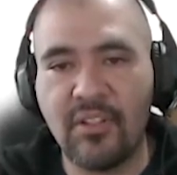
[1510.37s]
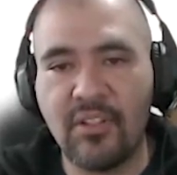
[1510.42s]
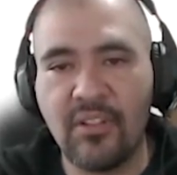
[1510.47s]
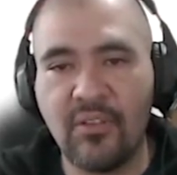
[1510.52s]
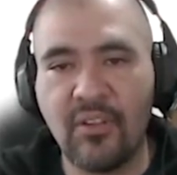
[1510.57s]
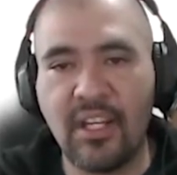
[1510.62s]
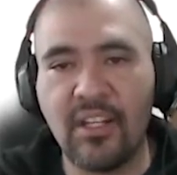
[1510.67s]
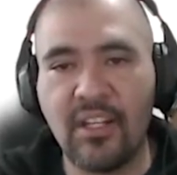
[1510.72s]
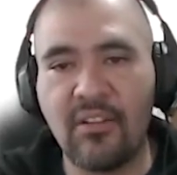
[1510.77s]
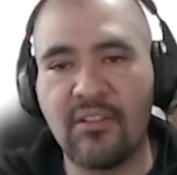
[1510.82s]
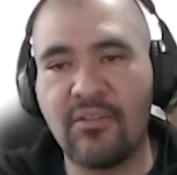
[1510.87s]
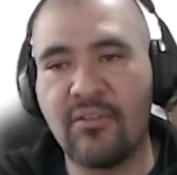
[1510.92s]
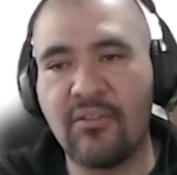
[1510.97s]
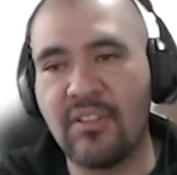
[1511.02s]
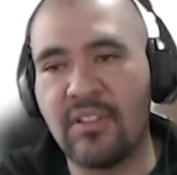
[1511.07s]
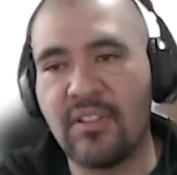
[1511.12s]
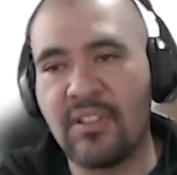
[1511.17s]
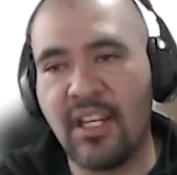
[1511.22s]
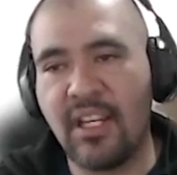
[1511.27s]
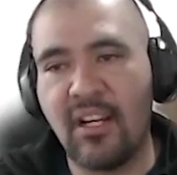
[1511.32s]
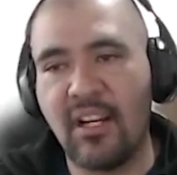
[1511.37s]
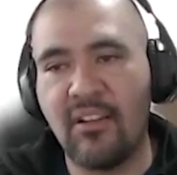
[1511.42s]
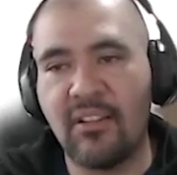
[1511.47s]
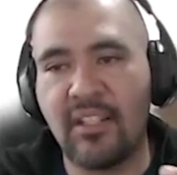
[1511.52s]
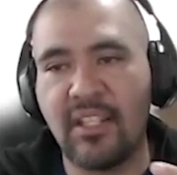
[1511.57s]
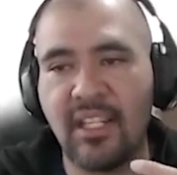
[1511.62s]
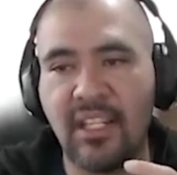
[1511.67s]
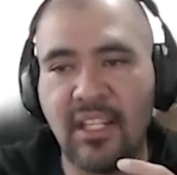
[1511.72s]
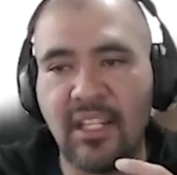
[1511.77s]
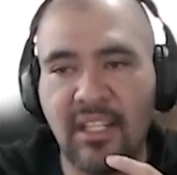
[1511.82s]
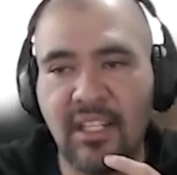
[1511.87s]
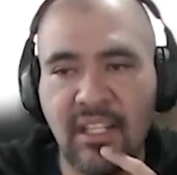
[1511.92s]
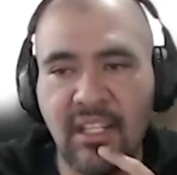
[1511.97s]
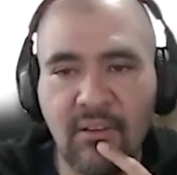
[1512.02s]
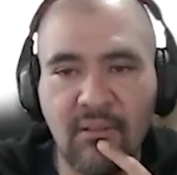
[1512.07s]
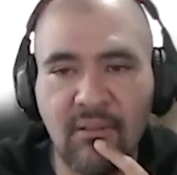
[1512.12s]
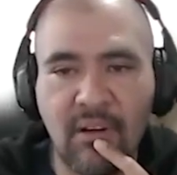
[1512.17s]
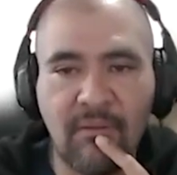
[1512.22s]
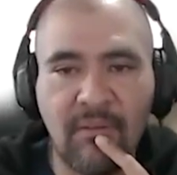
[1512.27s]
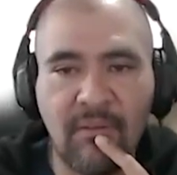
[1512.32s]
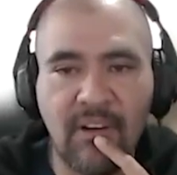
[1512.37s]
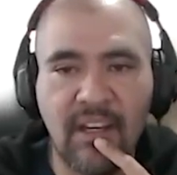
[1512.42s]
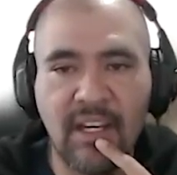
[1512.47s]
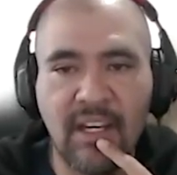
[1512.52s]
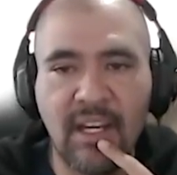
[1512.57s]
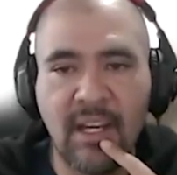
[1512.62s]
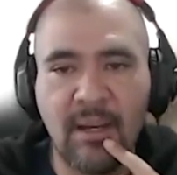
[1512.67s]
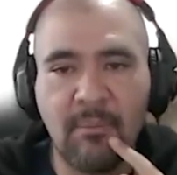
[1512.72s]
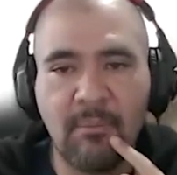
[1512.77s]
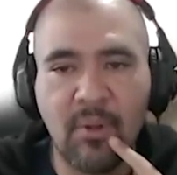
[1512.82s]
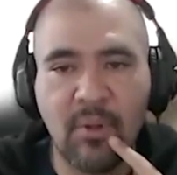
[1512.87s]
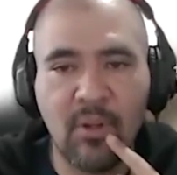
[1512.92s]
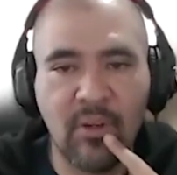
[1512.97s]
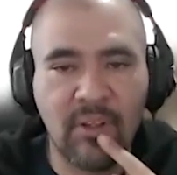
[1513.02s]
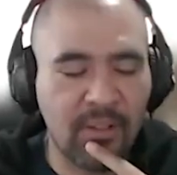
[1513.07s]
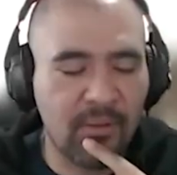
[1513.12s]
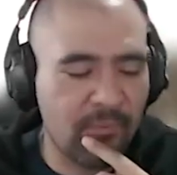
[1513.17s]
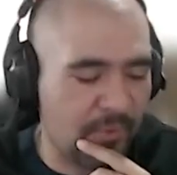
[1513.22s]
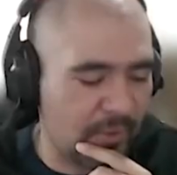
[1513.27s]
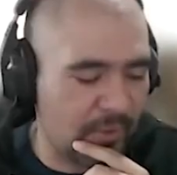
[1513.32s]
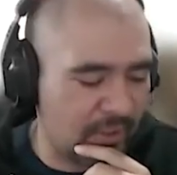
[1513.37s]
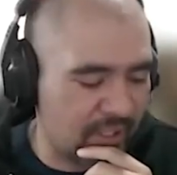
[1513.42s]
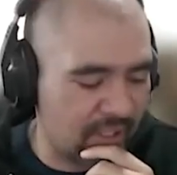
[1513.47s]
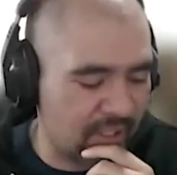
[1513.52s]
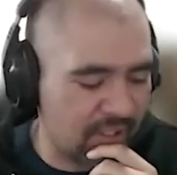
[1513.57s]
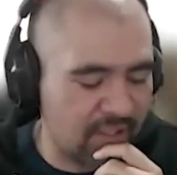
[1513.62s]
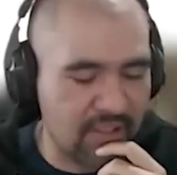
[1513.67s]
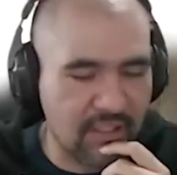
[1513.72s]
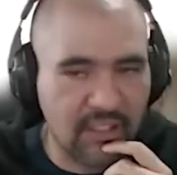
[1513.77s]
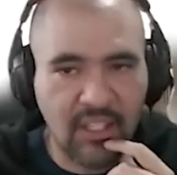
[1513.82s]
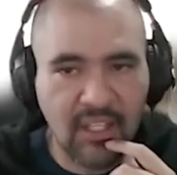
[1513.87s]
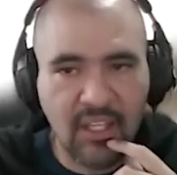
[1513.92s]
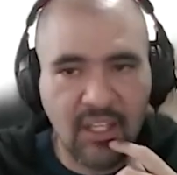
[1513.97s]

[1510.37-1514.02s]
You can also install the Grafana plugin for this